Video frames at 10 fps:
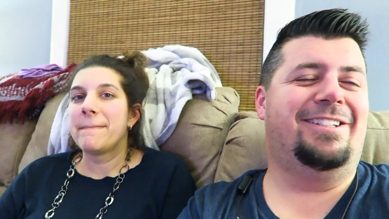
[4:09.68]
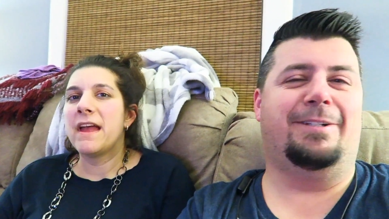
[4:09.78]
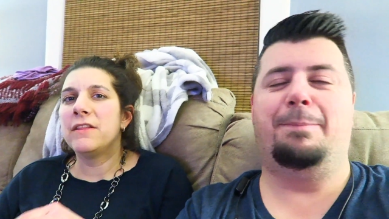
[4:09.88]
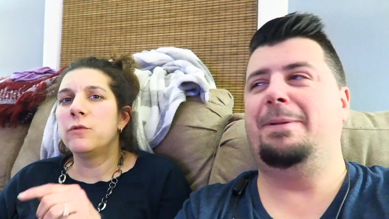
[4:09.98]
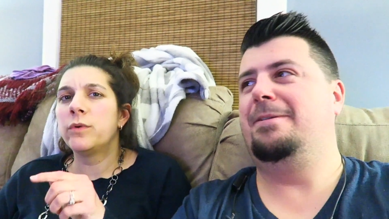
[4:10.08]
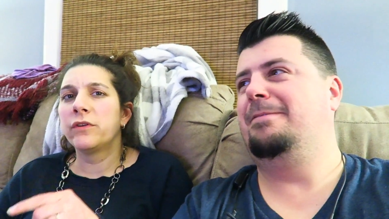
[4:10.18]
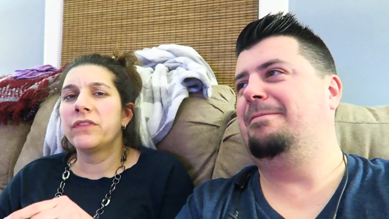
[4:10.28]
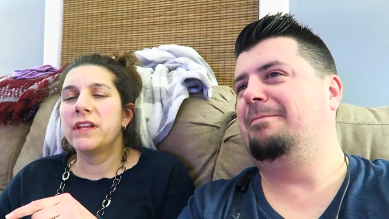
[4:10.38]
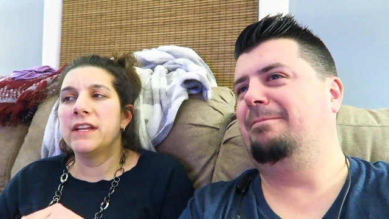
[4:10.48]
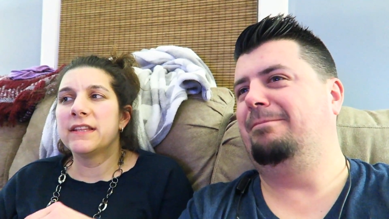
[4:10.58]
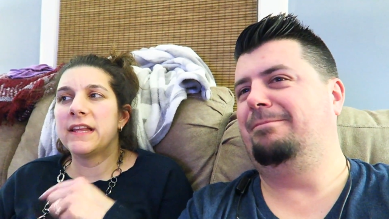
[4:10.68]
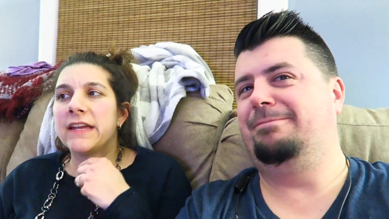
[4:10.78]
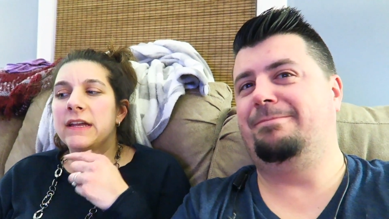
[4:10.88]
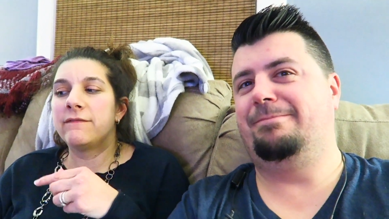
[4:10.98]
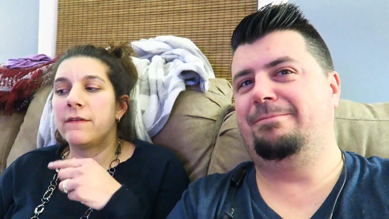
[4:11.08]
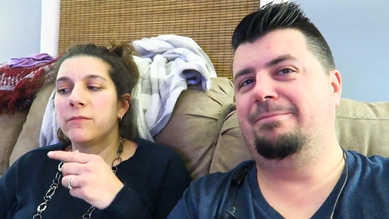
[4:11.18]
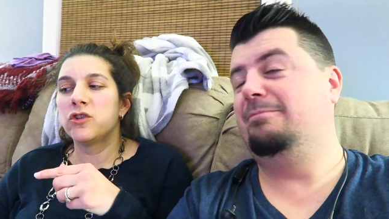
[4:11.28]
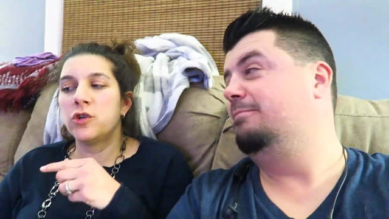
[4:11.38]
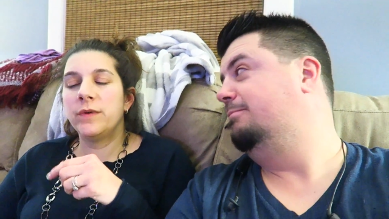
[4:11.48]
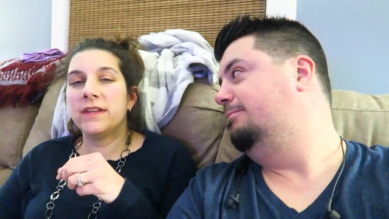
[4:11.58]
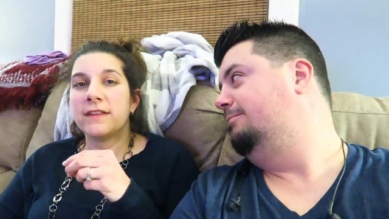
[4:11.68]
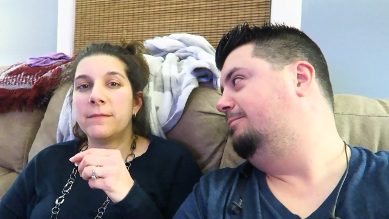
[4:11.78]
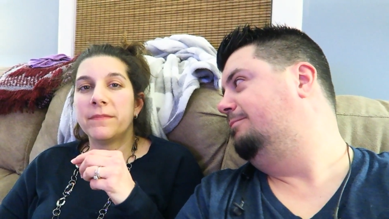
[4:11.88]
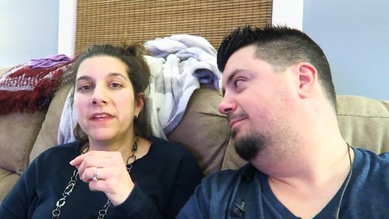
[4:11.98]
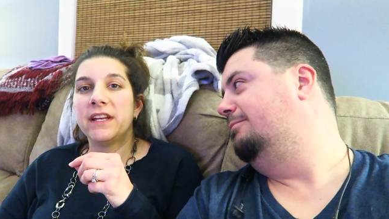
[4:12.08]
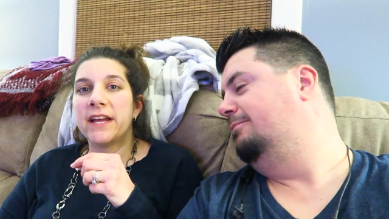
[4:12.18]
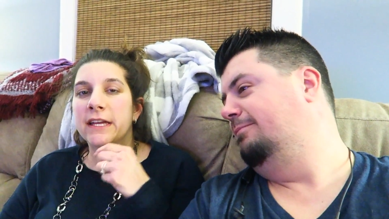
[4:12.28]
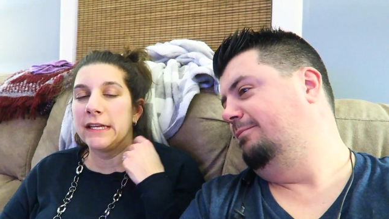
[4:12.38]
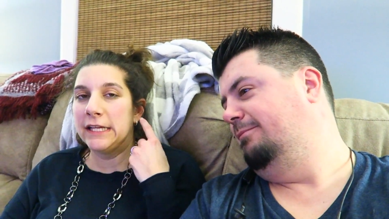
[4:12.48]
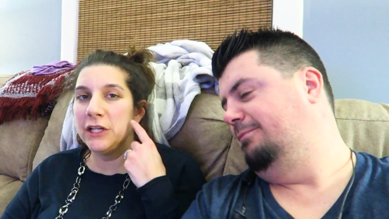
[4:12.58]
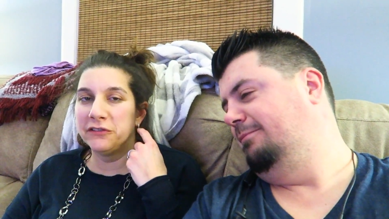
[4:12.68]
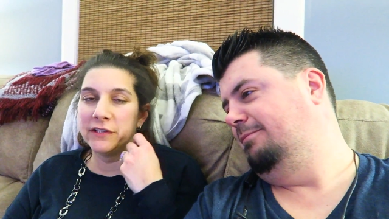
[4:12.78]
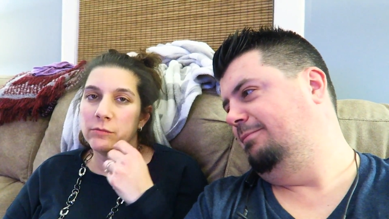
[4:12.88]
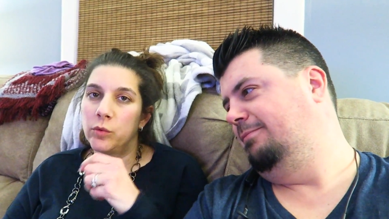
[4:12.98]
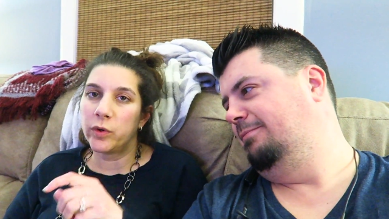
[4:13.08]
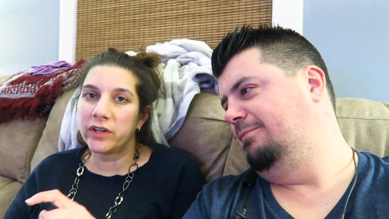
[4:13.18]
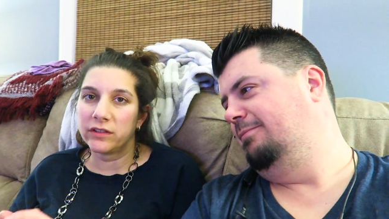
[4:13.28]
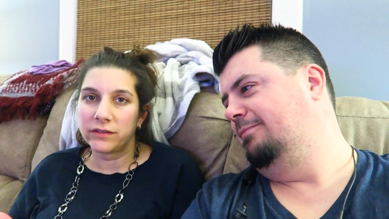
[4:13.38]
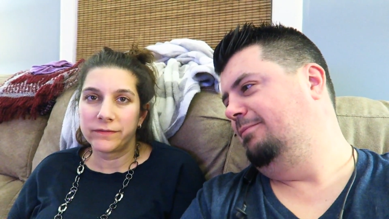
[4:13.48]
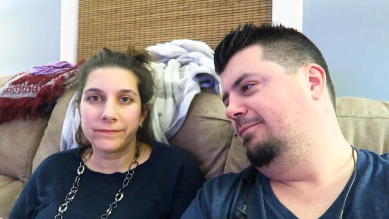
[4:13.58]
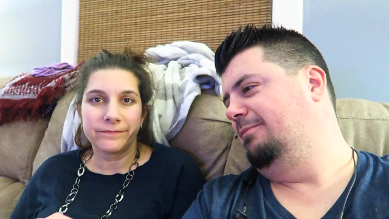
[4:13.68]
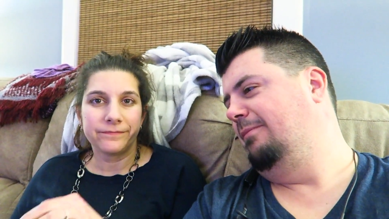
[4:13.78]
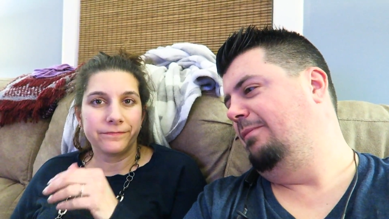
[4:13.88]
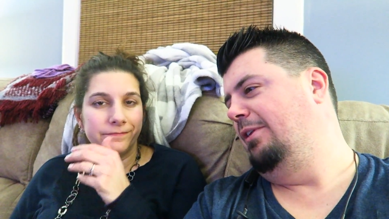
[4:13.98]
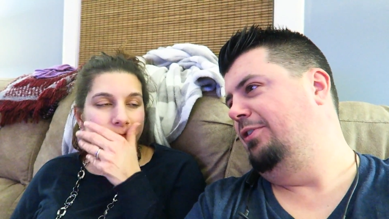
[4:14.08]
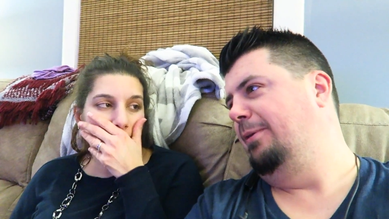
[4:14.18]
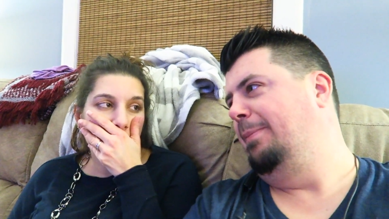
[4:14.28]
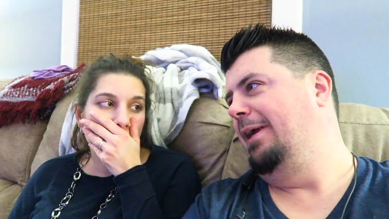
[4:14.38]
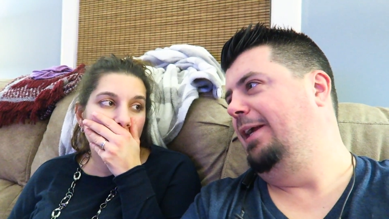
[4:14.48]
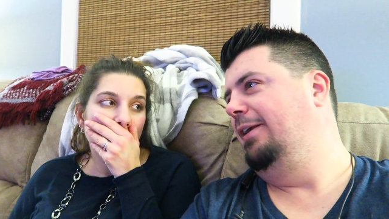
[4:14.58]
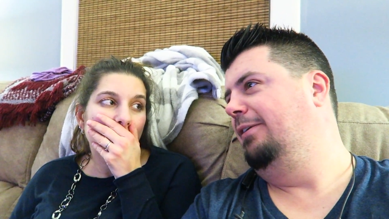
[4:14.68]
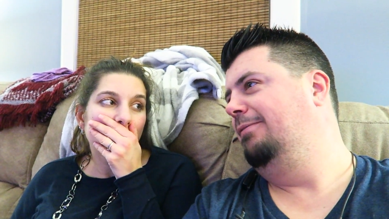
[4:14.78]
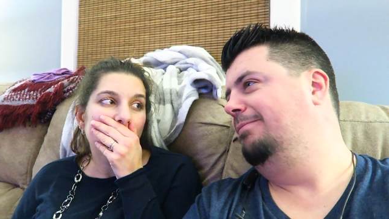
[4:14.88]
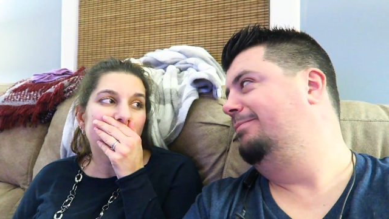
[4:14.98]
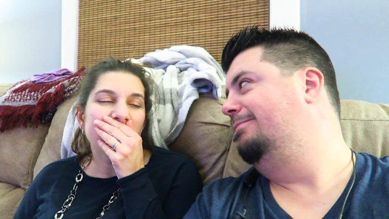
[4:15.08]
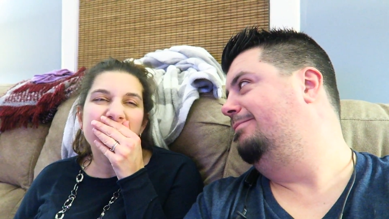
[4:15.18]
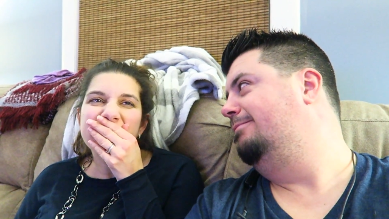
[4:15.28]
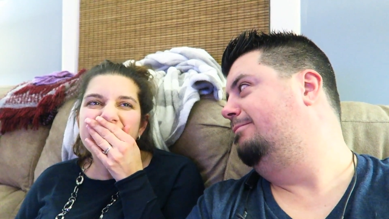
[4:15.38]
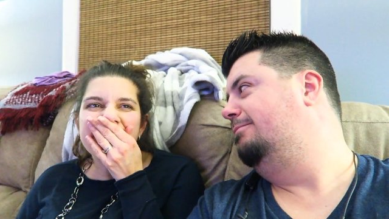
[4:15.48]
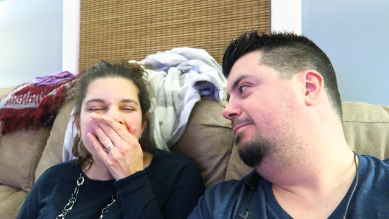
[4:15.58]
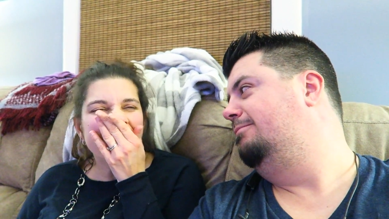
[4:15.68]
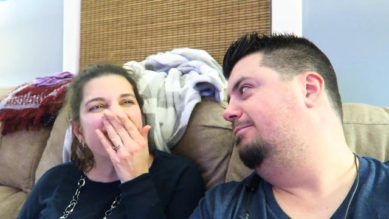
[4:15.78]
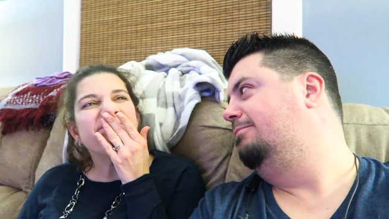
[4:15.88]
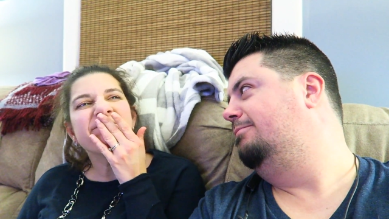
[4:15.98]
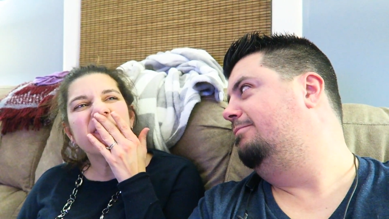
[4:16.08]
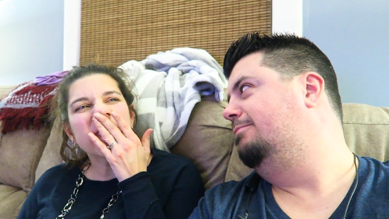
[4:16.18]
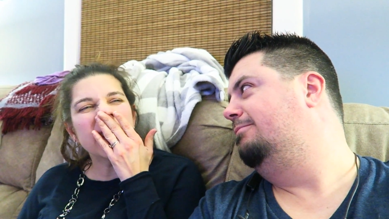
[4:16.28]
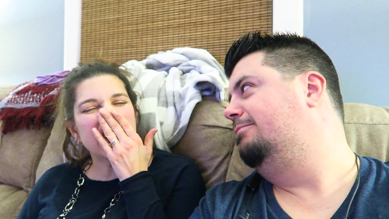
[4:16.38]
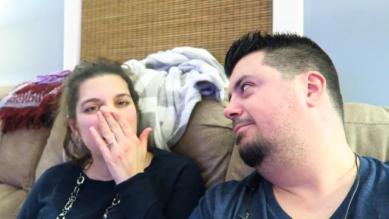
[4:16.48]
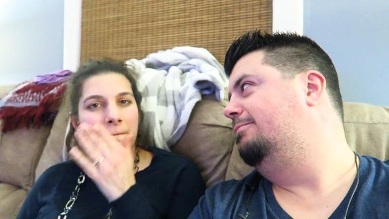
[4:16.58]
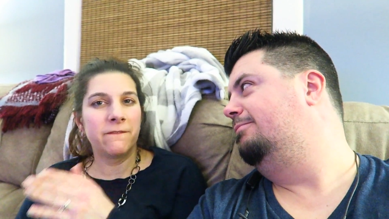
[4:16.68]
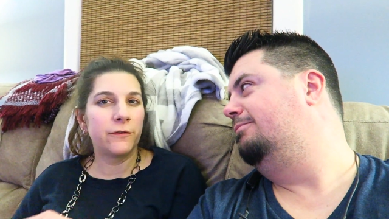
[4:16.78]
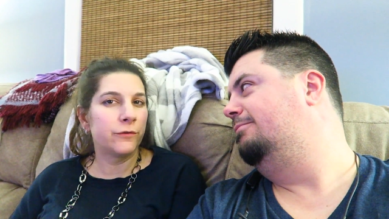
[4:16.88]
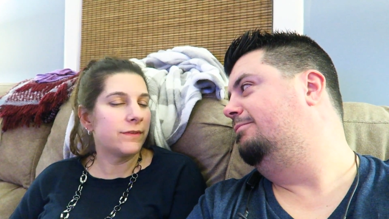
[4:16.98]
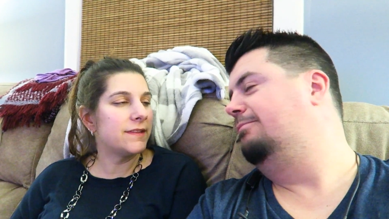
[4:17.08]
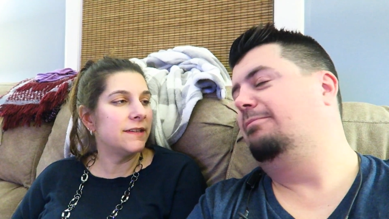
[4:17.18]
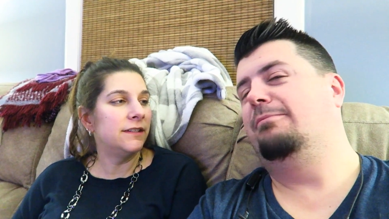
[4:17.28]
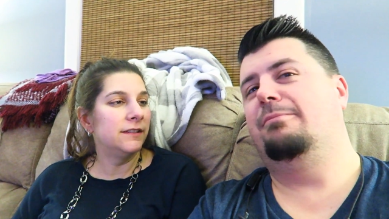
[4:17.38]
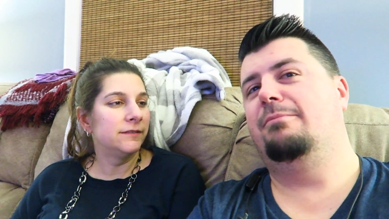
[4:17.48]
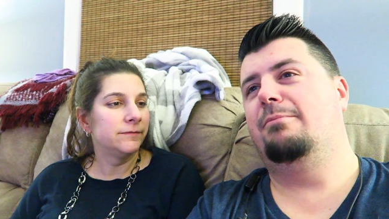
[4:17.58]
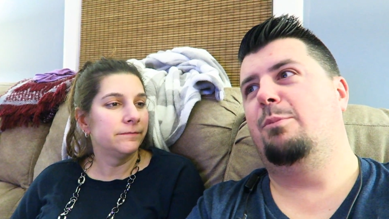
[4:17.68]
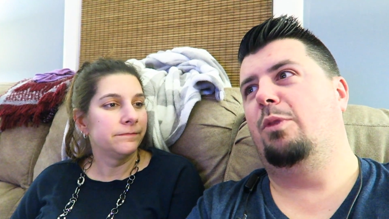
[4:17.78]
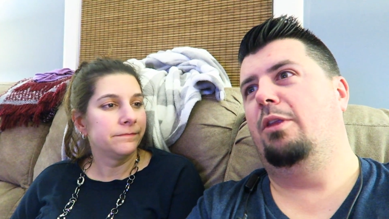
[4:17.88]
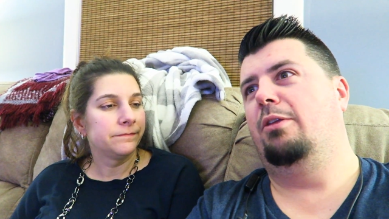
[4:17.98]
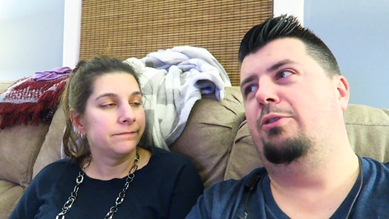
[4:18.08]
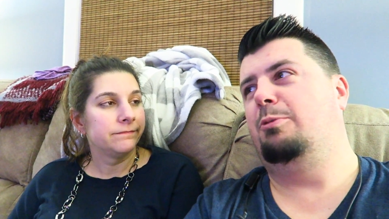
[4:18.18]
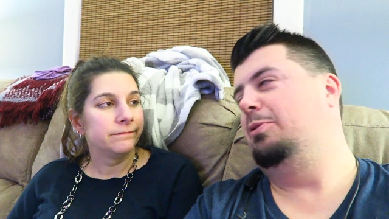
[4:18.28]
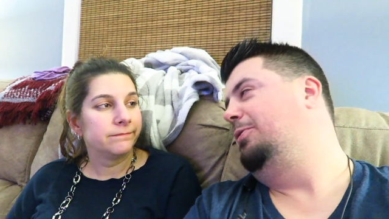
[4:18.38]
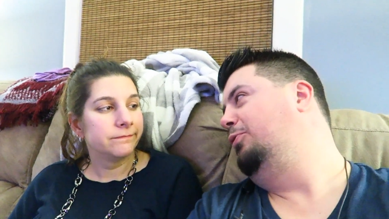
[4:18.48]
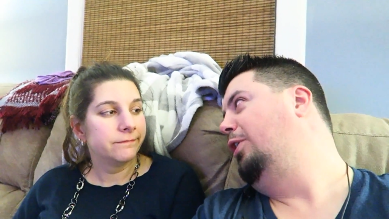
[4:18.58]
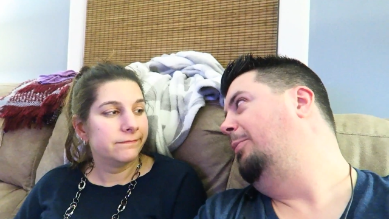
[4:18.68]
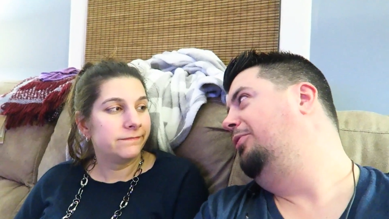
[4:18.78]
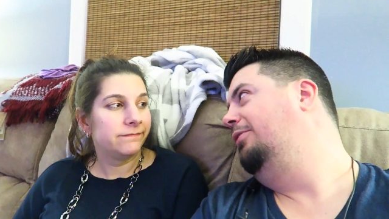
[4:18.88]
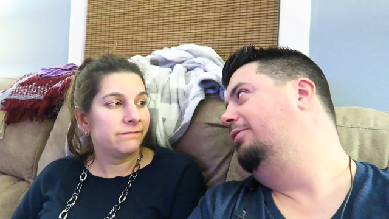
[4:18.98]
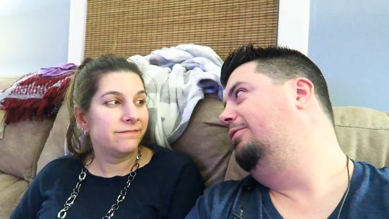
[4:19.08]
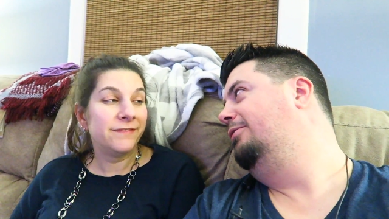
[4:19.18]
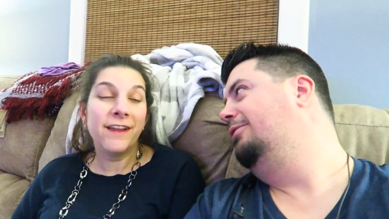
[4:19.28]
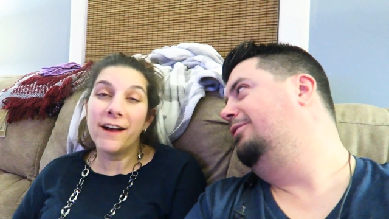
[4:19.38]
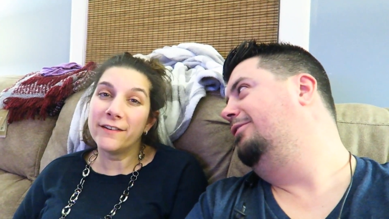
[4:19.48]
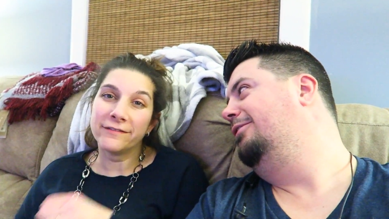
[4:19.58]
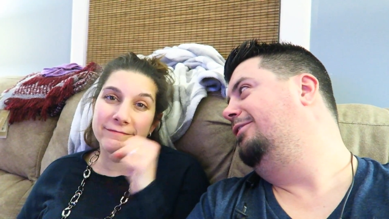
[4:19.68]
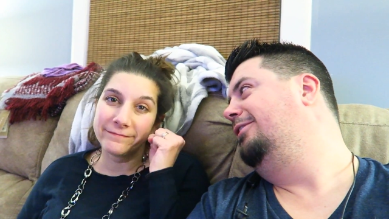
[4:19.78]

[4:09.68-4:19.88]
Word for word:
Speaker 1: And the weird thing is, like, if I'm chewing something, I can hear it more.
Speaker 2: Is there pain?
Speaker 1: Discomfort
Speaker 2: still. Should we put some drops in?
Speaker 1: No.